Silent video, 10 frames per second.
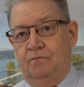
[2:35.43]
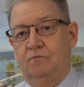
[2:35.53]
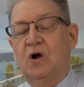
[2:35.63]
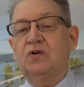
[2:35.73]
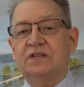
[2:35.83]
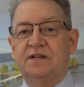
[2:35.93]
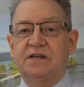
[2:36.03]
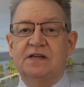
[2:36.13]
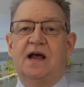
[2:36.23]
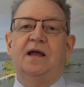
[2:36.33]
most of the
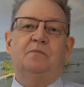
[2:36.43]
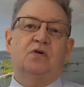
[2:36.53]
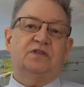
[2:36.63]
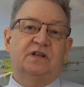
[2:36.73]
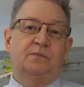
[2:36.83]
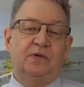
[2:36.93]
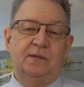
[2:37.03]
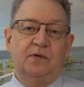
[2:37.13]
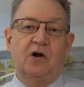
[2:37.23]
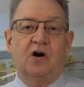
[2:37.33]
time, most of the
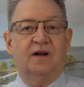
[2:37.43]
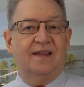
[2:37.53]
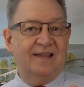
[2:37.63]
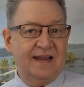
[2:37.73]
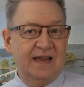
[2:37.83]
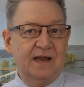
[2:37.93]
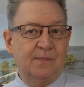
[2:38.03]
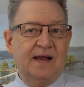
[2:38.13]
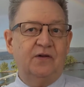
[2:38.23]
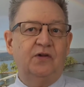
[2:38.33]
people aren't thinking
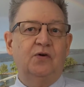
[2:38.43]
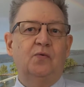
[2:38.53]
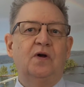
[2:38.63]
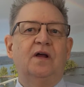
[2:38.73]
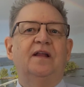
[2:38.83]
about you.